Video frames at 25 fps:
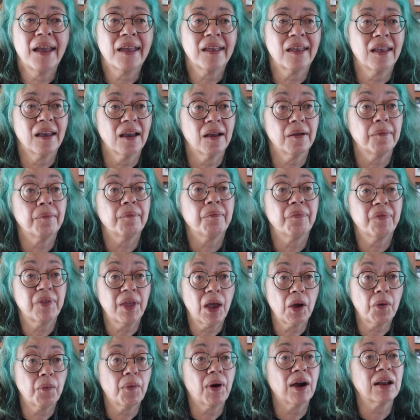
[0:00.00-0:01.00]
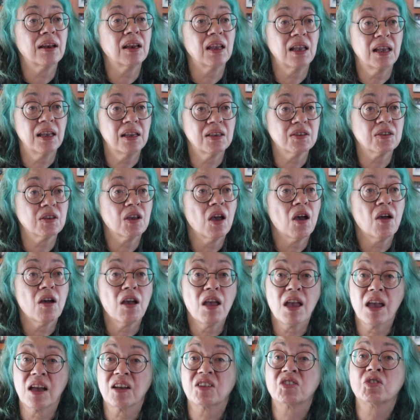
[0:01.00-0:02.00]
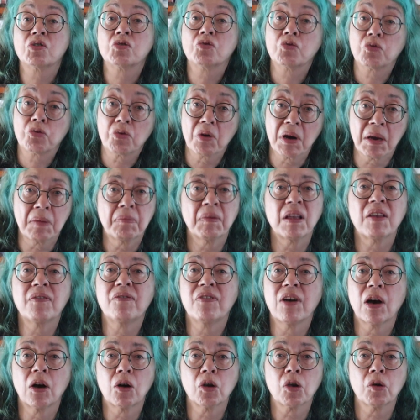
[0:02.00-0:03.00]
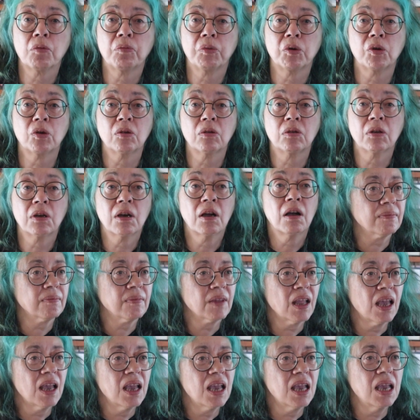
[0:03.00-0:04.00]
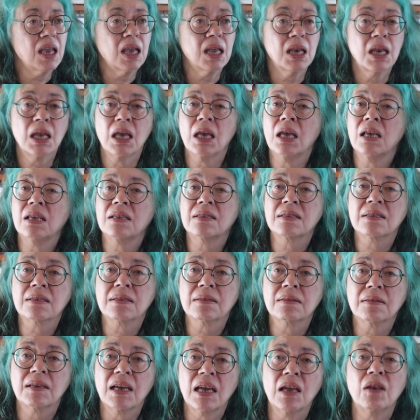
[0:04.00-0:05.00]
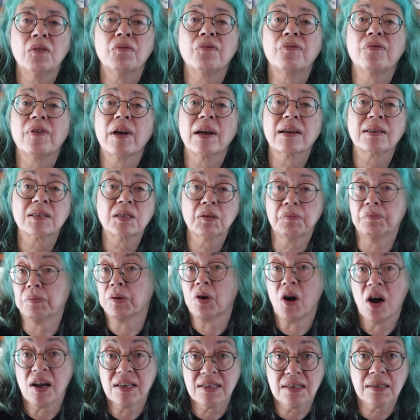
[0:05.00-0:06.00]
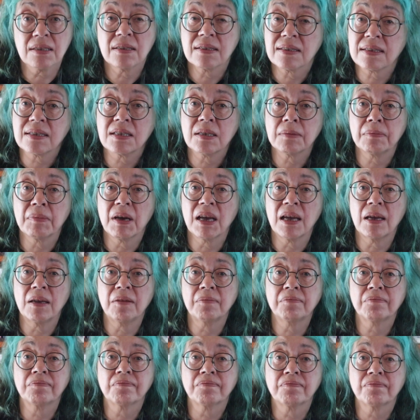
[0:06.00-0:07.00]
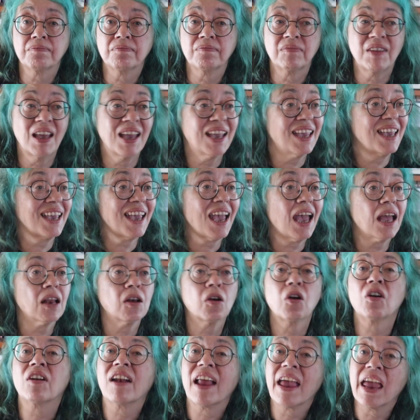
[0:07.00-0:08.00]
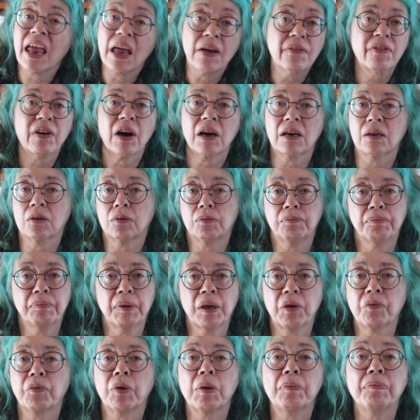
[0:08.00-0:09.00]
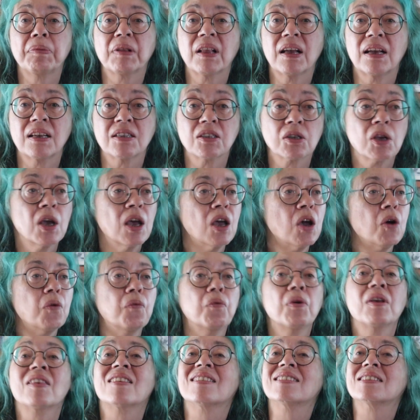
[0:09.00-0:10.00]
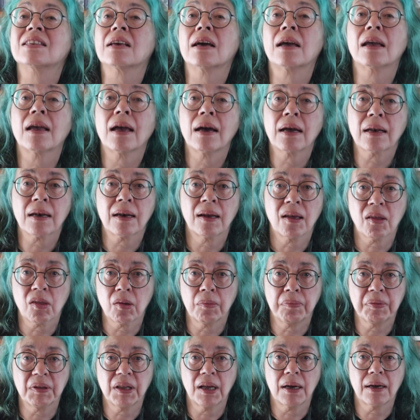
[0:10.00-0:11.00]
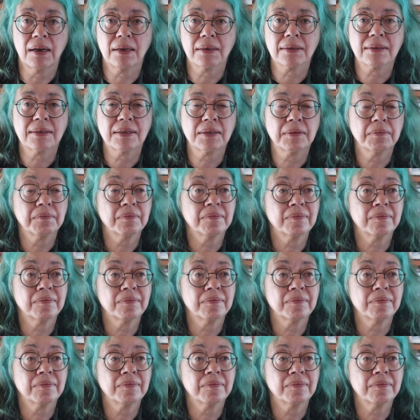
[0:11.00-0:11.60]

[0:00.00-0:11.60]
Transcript: yeah, that one is extremely valuable. It is, in fact, priceless to me. It cannot ever be replaced with, say, another plant.